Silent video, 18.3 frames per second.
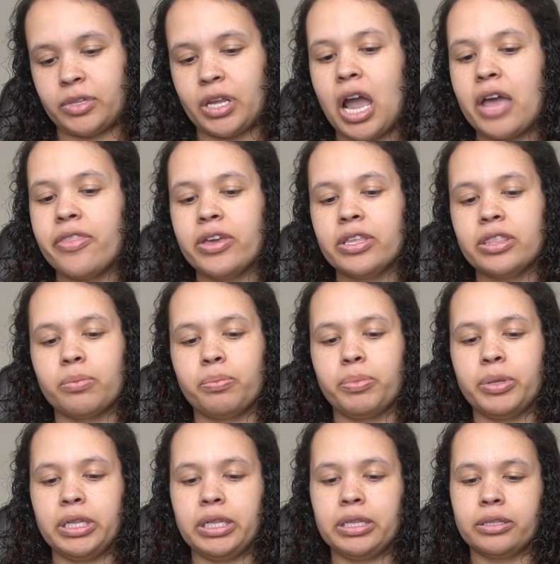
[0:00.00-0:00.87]
I think
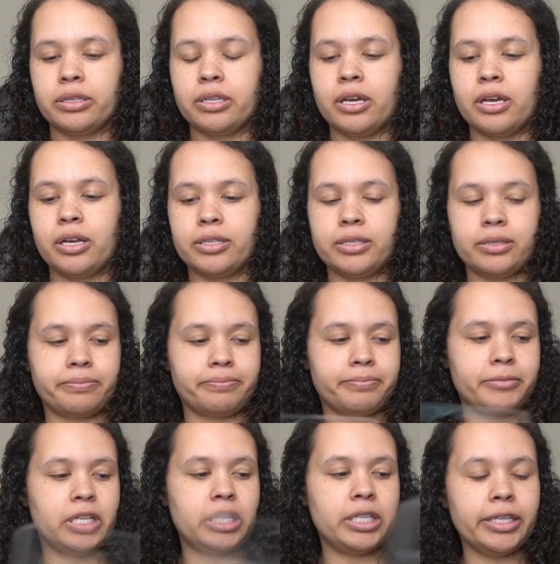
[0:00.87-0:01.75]
the, the
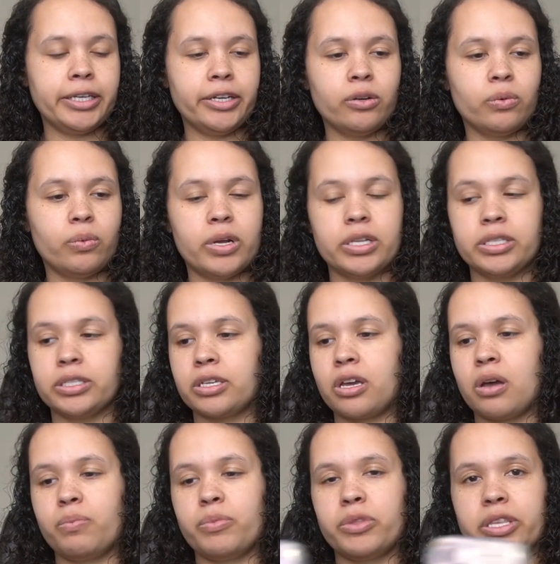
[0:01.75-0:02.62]
clear ones
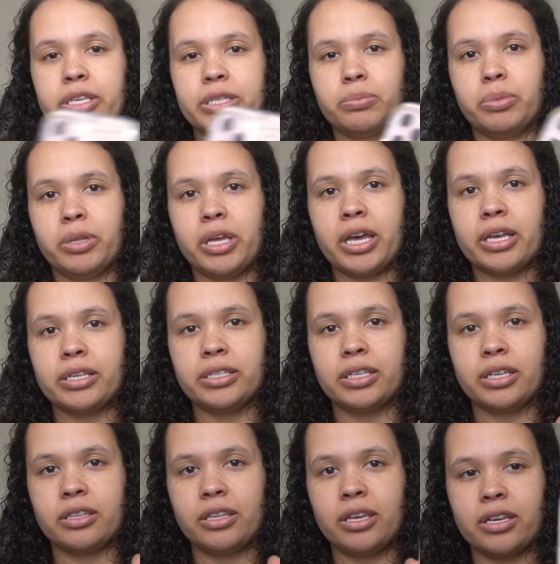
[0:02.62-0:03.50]
come with this
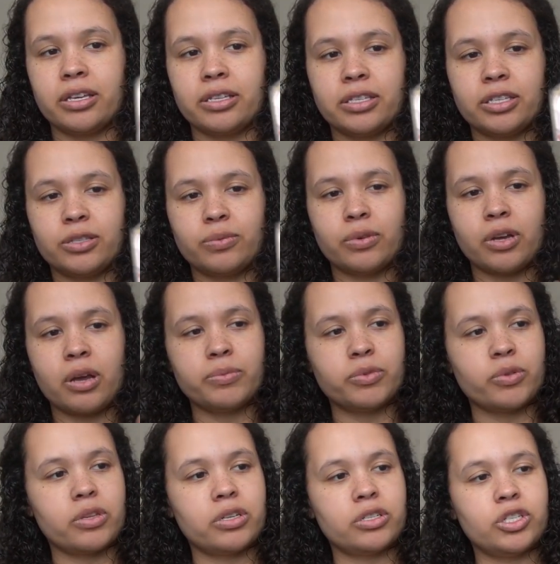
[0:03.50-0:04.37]
plastic thing because this one
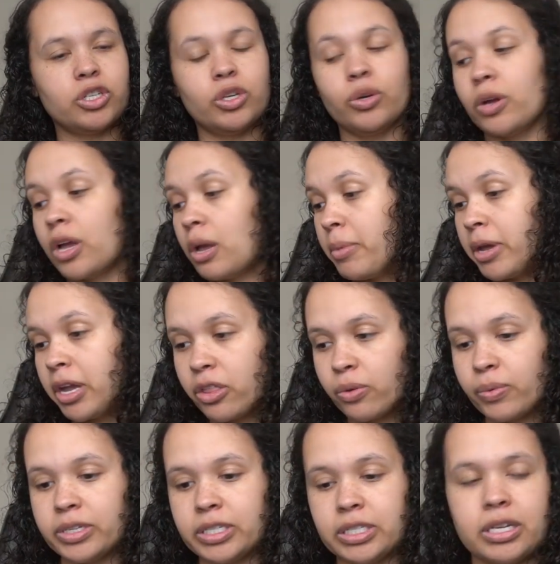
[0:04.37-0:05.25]
comes with it too, and my
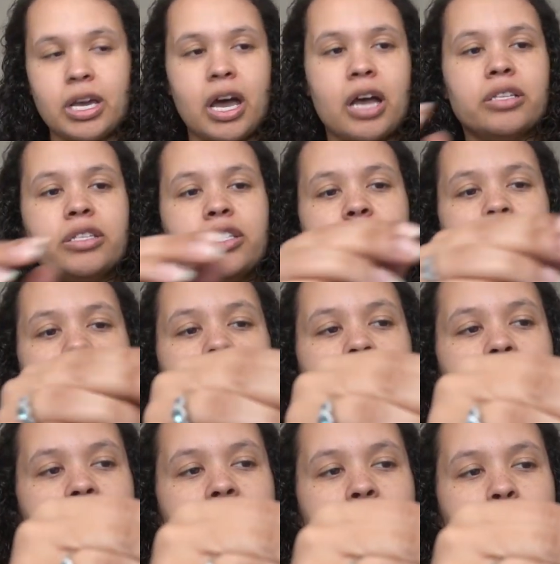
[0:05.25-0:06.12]
other one did not, so
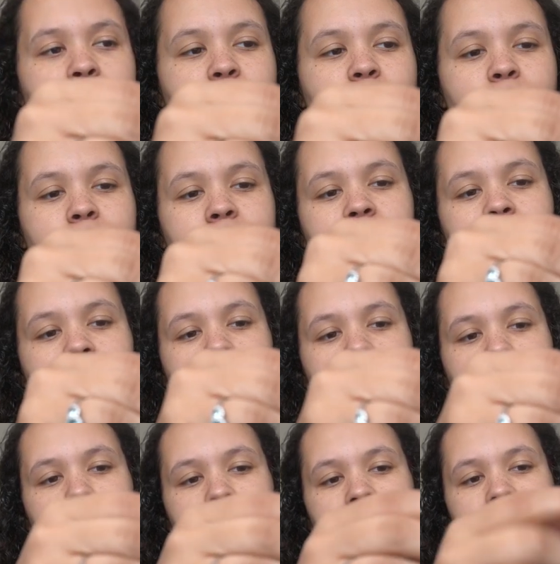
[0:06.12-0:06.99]
I'm assuming it's
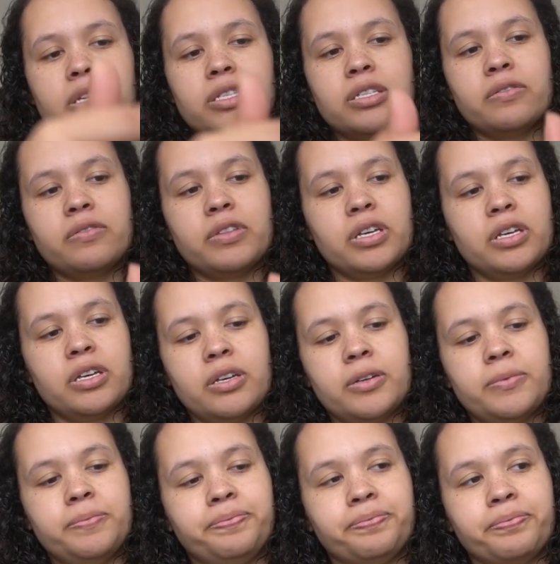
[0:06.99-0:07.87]
because of
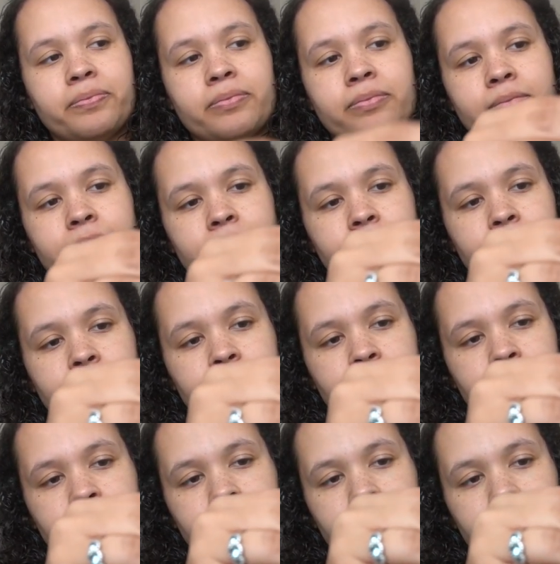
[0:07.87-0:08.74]
the
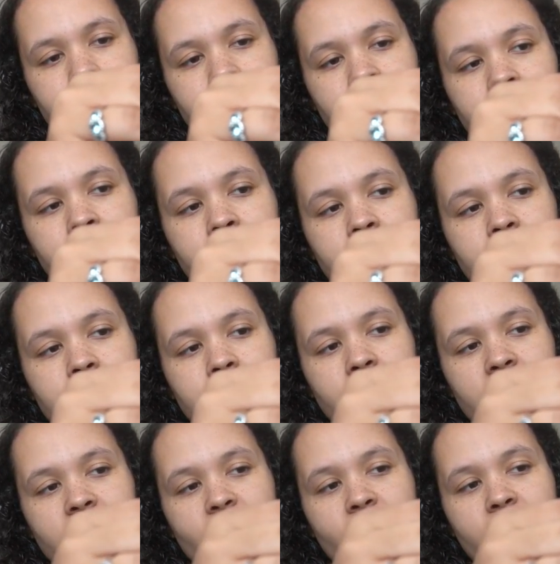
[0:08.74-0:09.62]
the
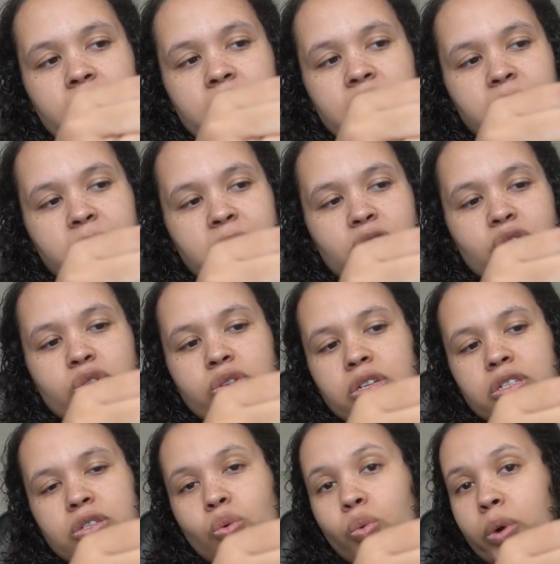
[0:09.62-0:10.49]
design on it to make sure it
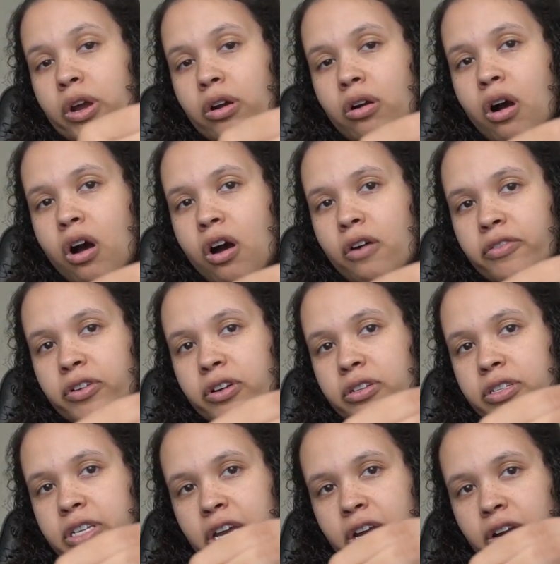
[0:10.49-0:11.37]
doesn't wear off
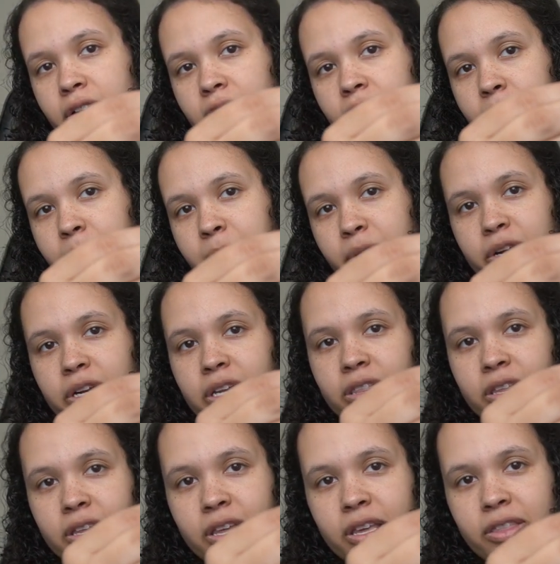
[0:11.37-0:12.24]
or tear up or
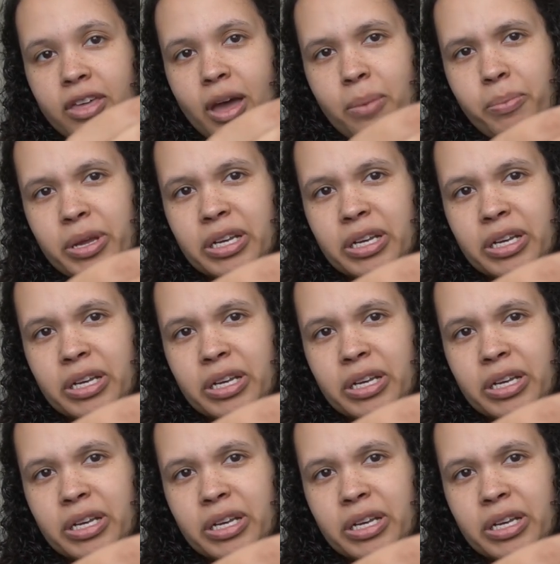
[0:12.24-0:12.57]
anything like that.